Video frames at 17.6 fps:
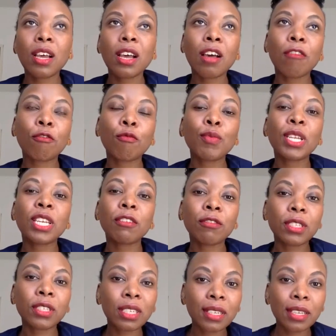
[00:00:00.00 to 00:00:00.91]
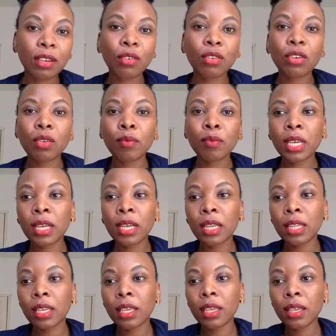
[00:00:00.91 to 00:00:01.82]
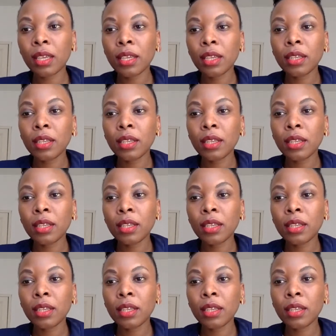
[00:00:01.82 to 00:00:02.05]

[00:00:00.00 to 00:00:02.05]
have benefited economically.